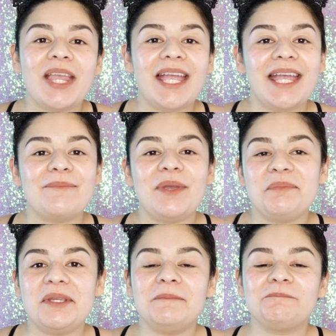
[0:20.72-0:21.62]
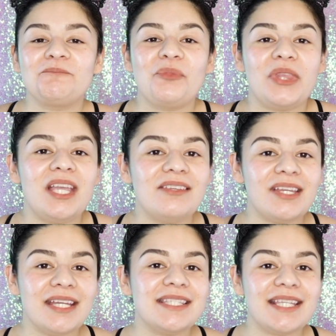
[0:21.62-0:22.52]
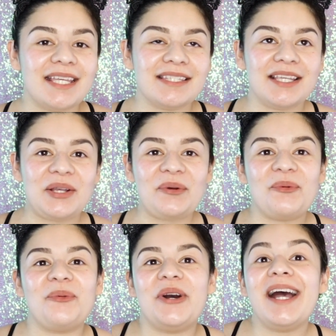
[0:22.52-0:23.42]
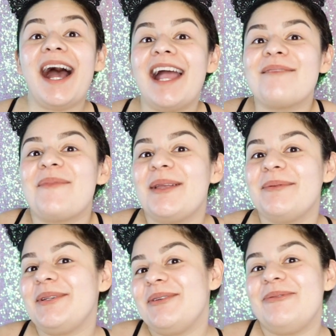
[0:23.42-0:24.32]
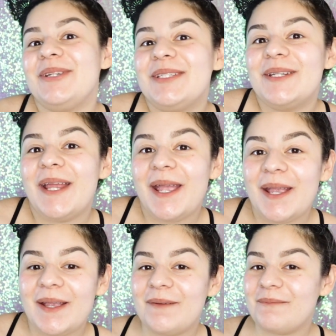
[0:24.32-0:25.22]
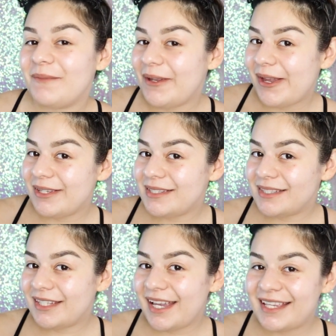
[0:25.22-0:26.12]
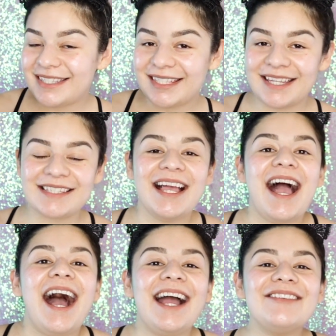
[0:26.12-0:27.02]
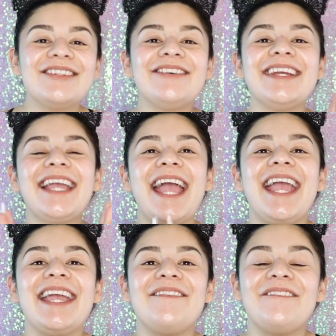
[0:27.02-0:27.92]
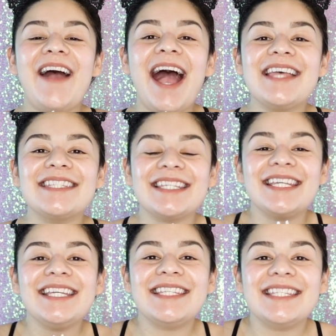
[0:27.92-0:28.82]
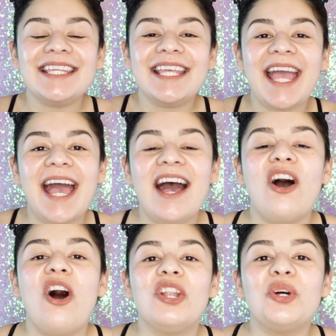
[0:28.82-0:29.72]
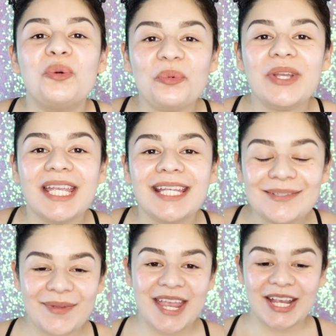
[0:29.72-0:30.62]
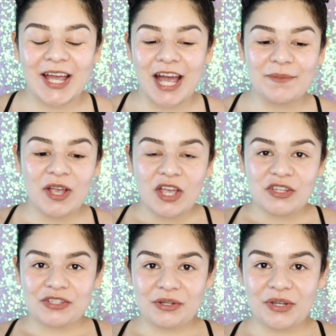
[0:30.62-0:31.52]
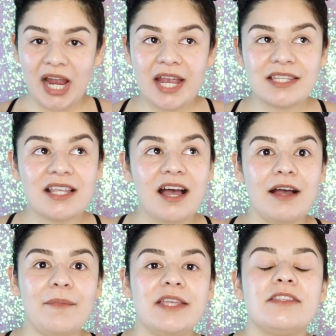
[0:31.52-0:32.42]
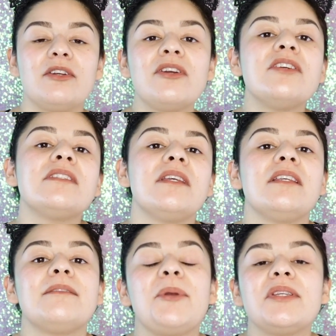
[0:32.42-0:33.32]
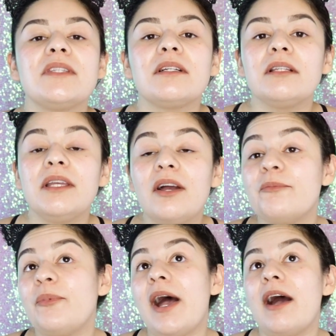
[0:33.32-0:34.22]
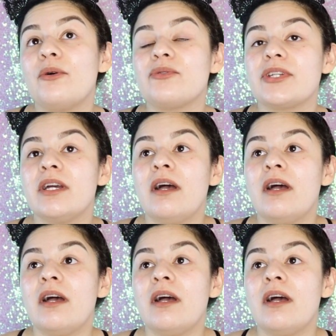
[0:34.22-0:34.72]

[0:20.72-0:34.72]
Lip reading: And maybe can you guys guess like what I may be doing today? Guess. I'm doing a fast, easy cat Halloween makeup. So you guys, my series is basically about